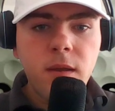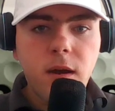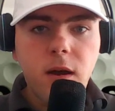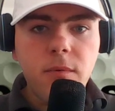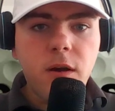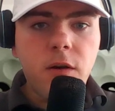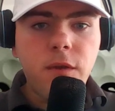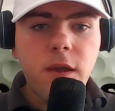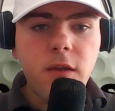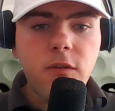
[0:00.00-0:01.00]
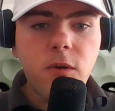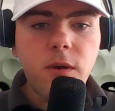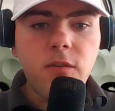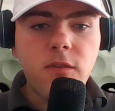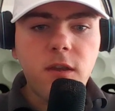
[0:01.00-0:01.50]
Golf Week has
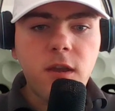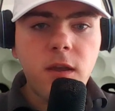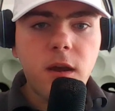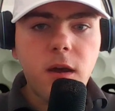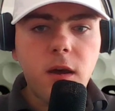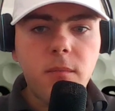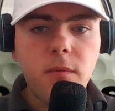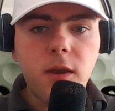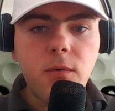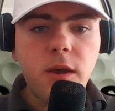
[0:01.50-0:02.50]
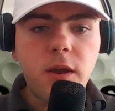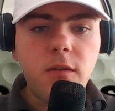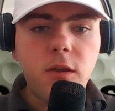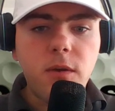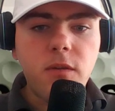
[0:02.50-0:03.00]
USC. Again, we'll get
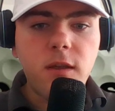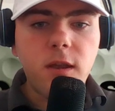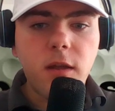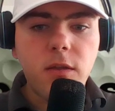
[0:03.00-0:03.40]
into USC.